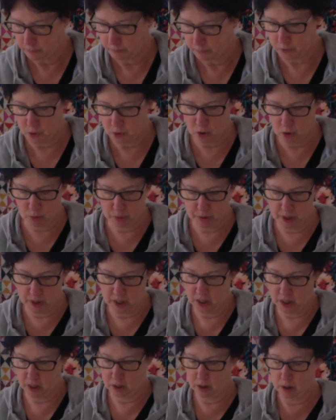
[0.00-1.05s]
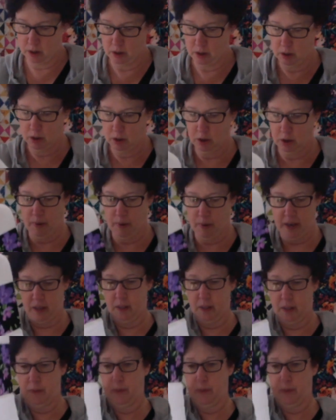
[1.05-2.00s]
So this, you ready?